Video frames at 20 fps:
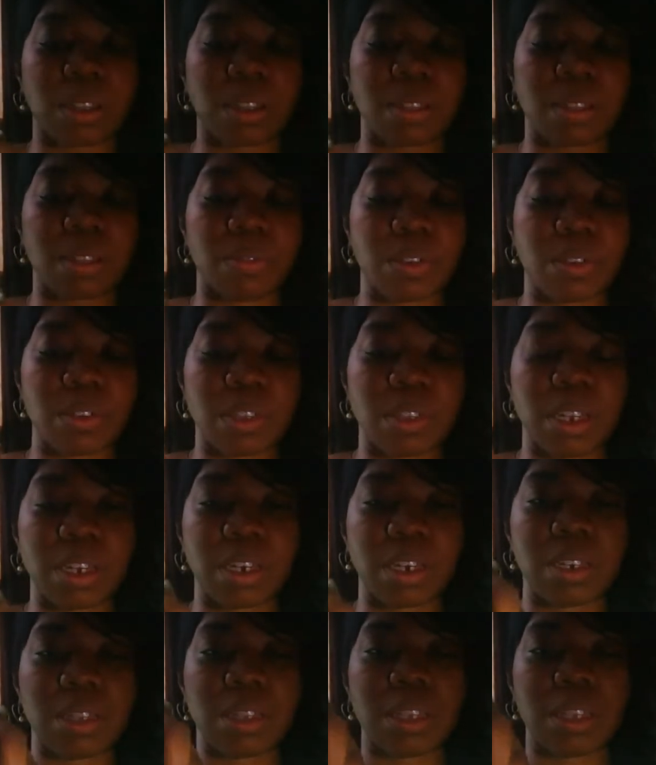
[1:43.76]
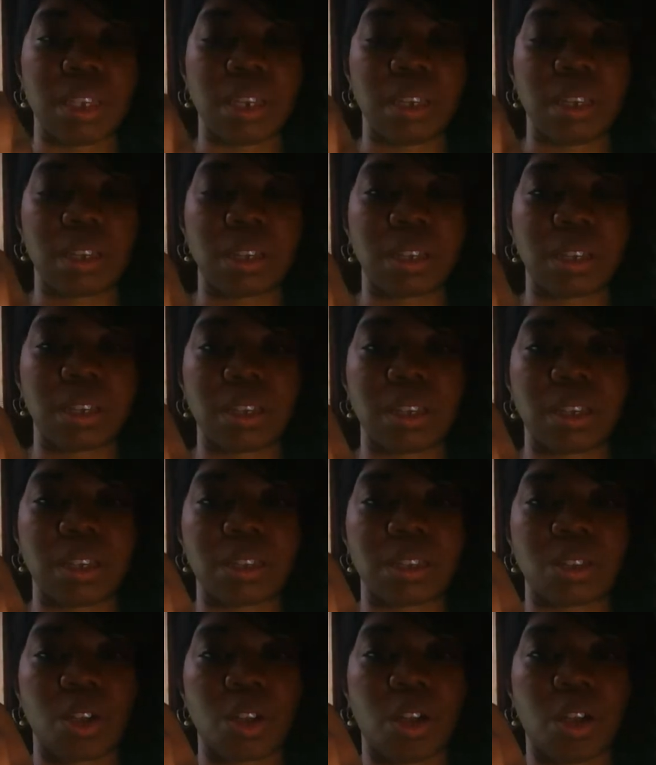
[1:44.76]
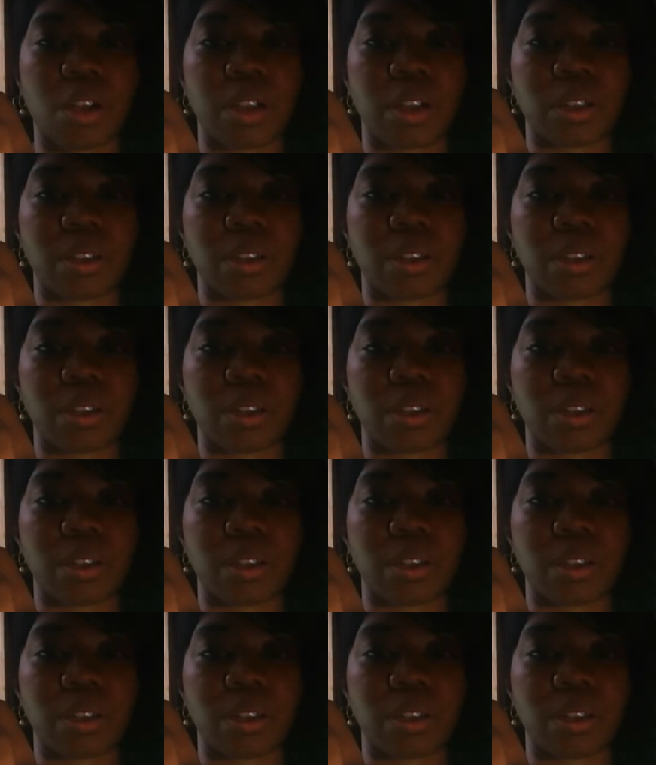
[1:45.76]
first thing they see is the card.